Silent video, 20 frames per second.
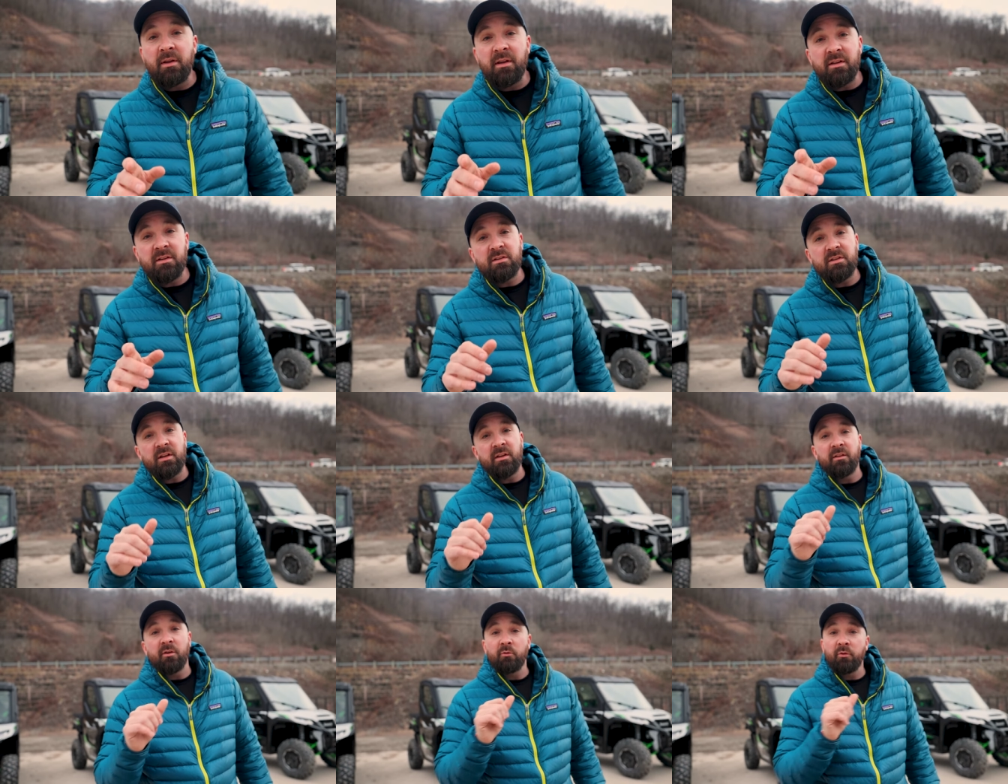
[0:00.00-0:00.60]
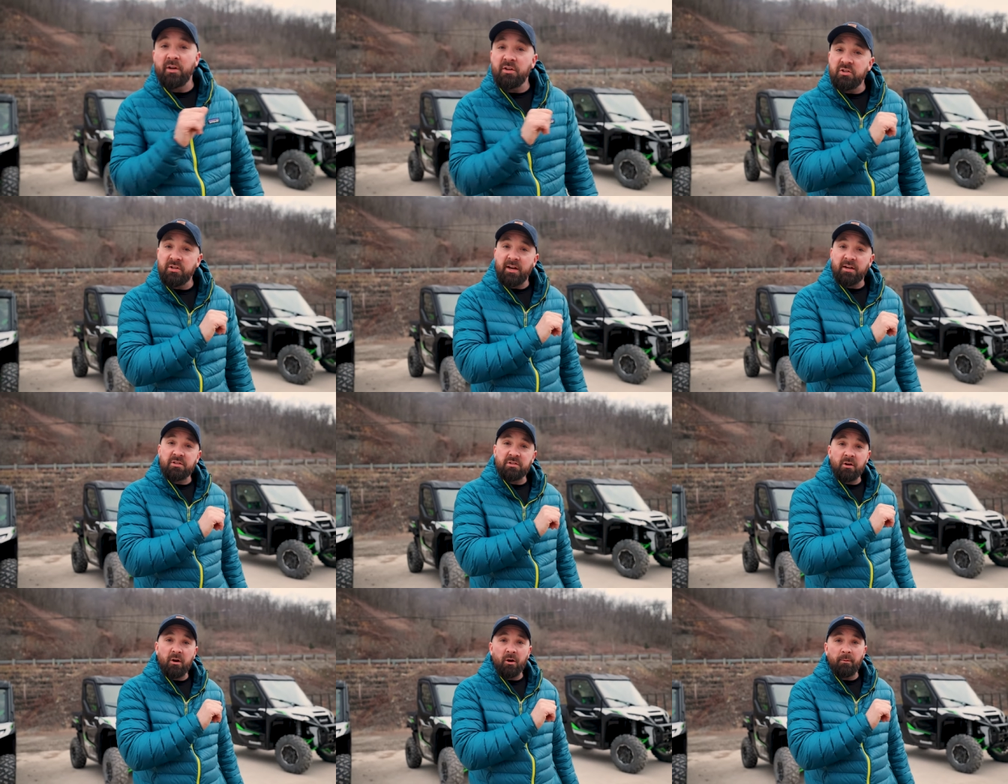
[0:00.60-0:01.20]
means in the Ridge
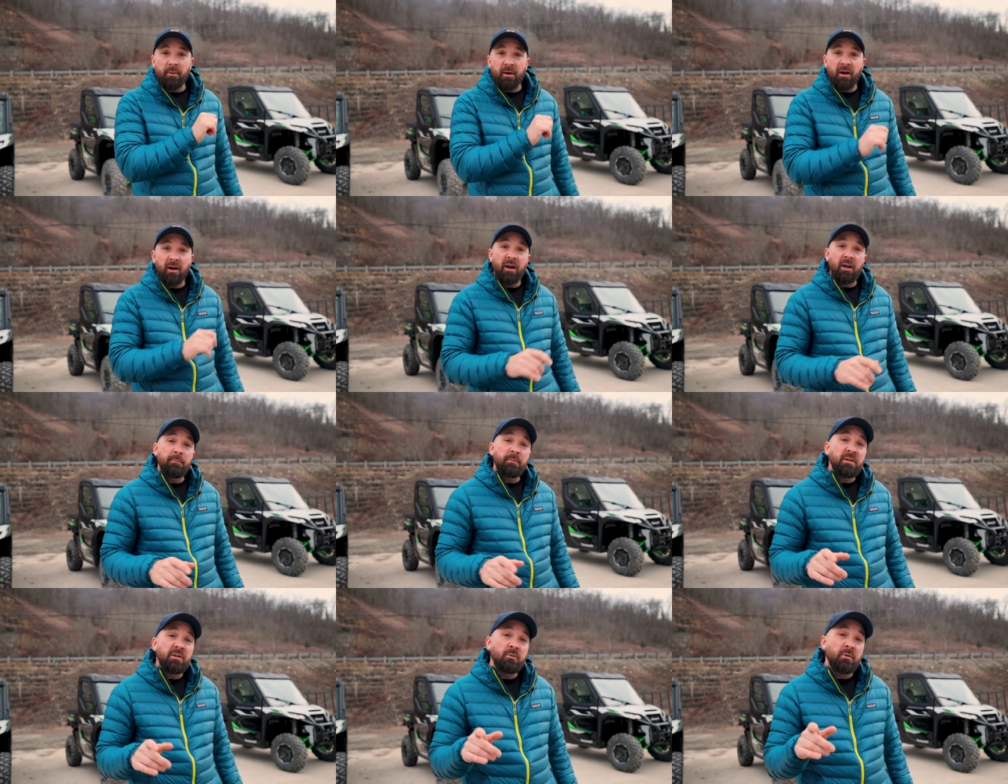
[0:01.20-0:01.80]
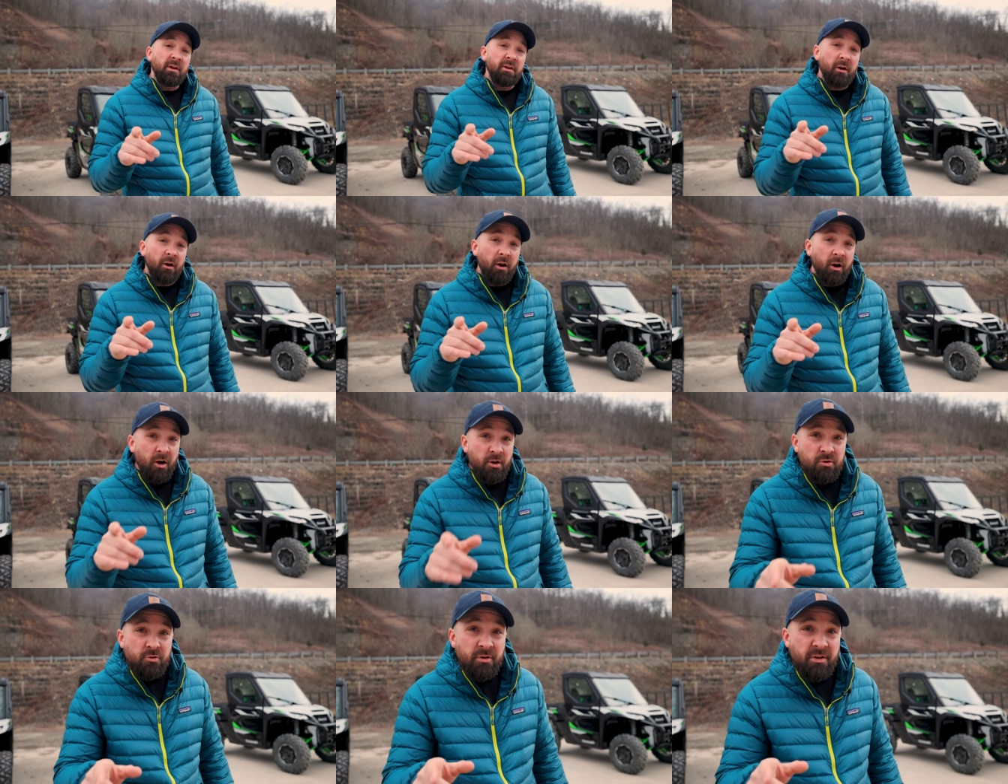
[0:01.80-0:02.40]
XR behind me you get
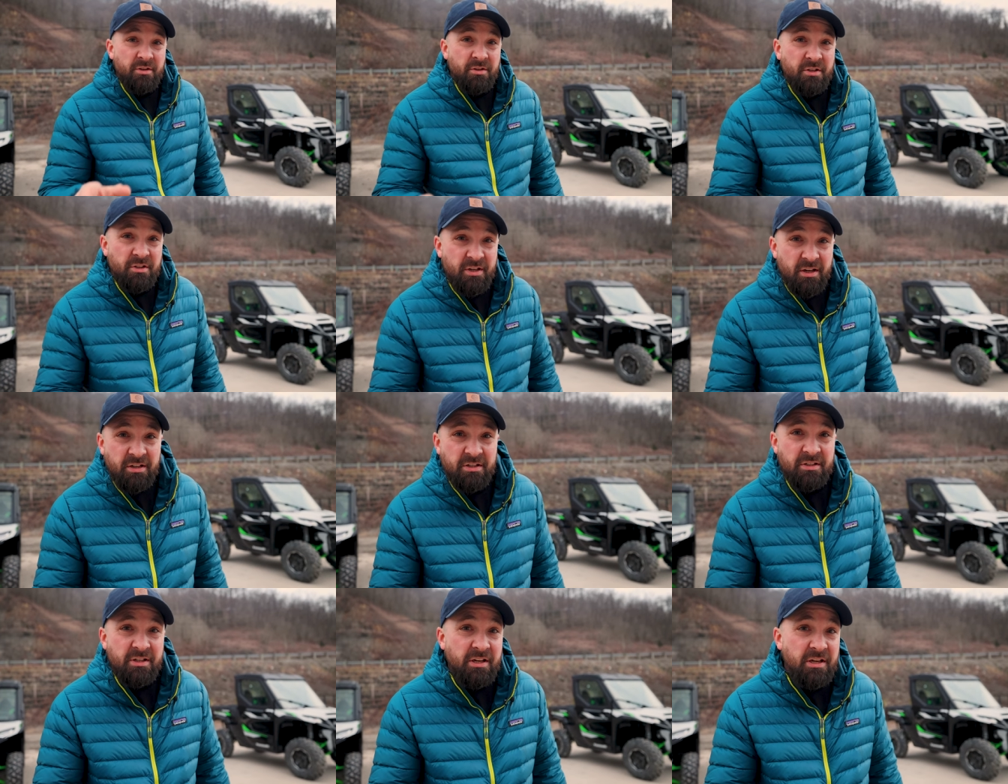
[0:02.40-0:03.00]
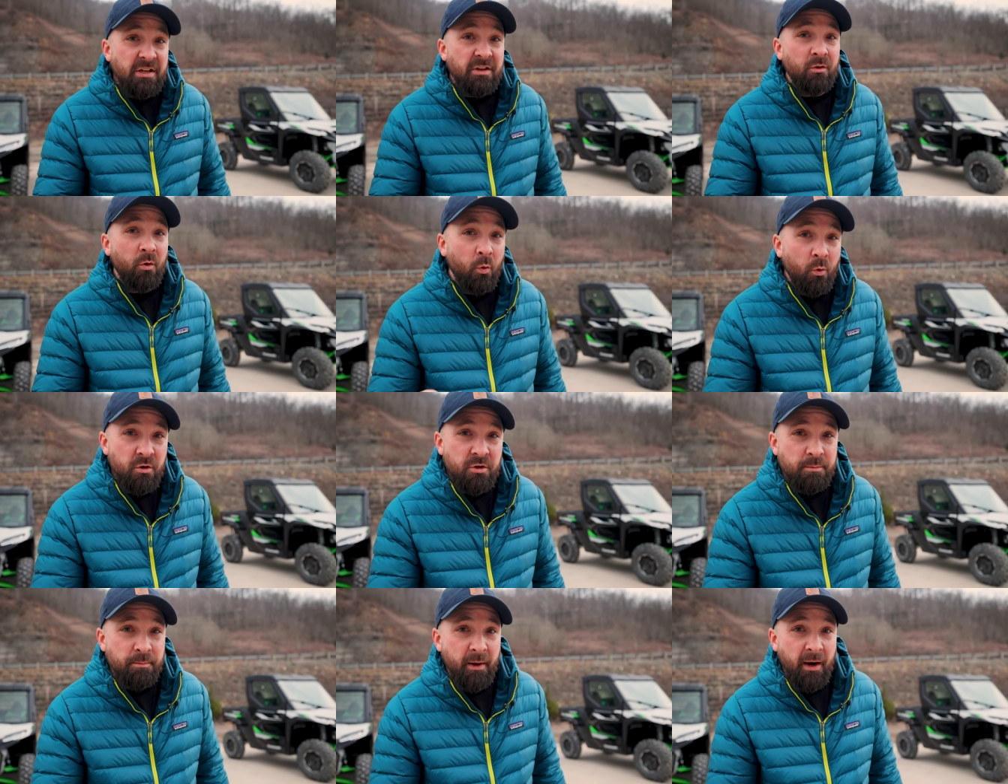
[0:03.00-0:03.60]
116
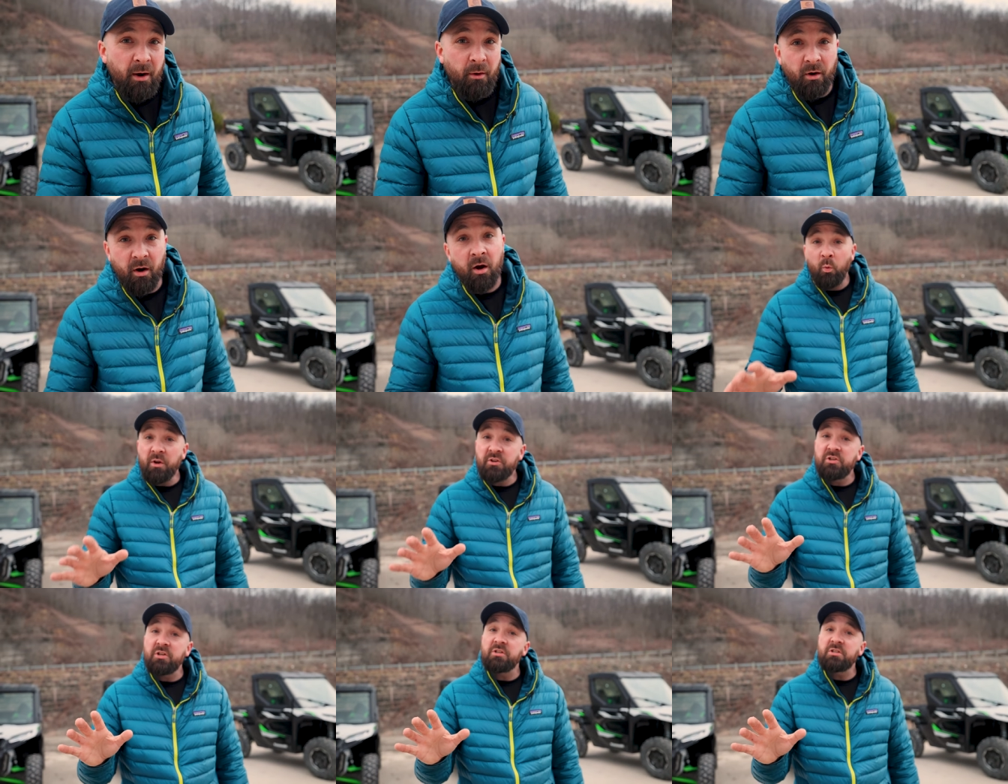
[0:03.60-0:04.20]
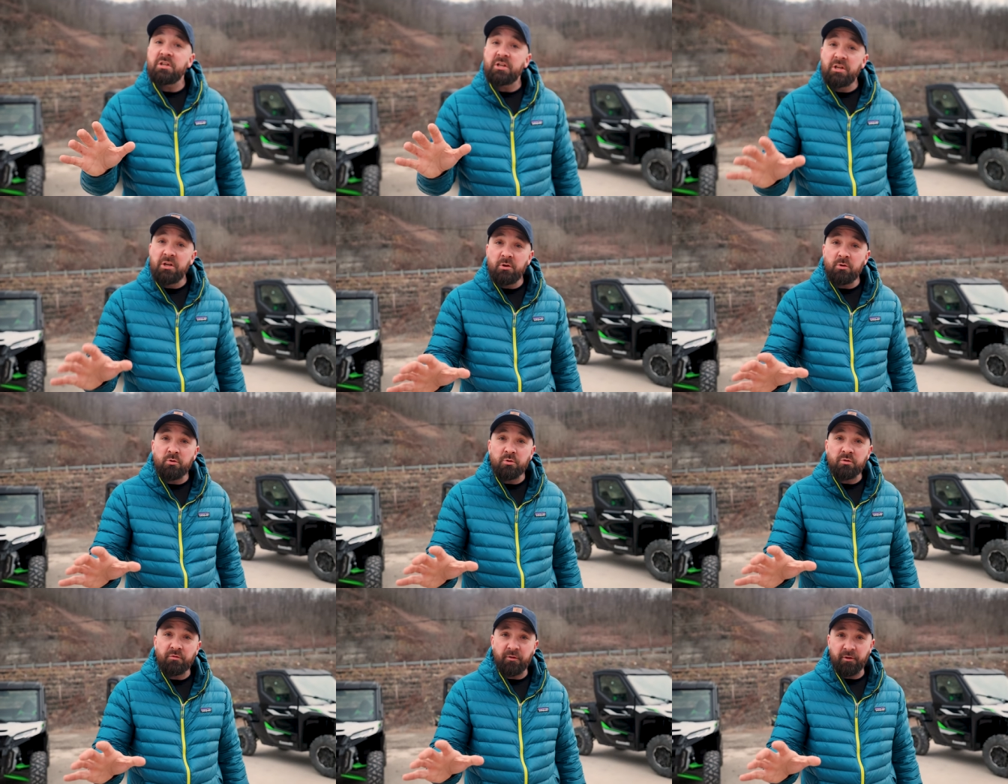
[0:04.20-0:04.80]
horsepower which is
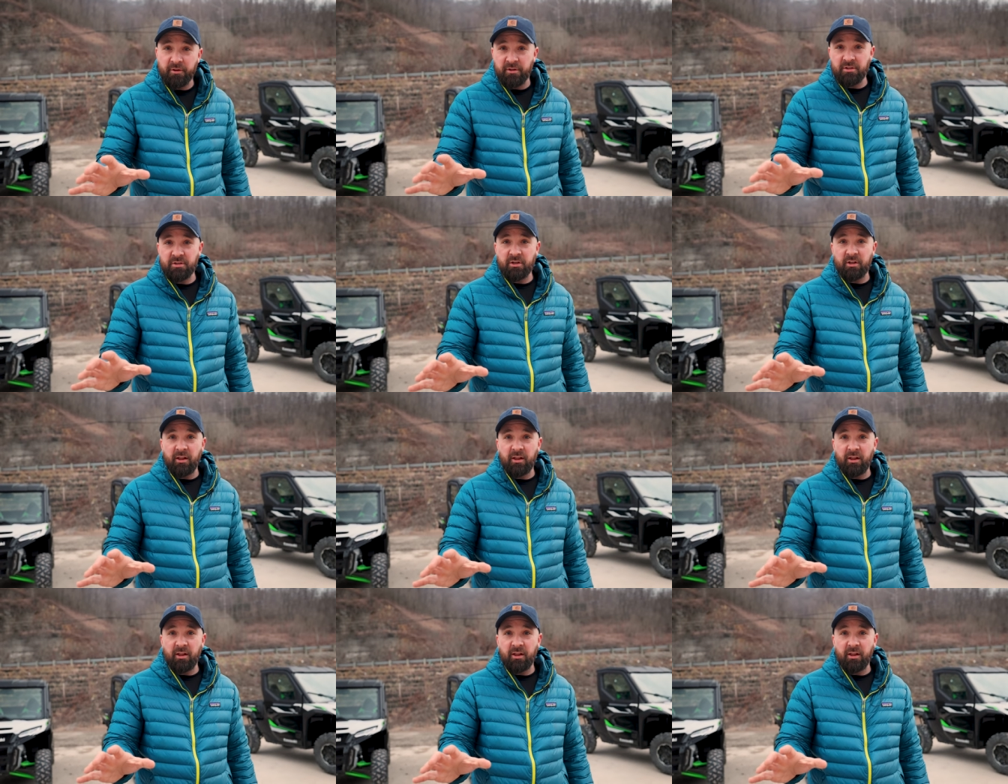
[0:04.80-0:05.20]
huge for this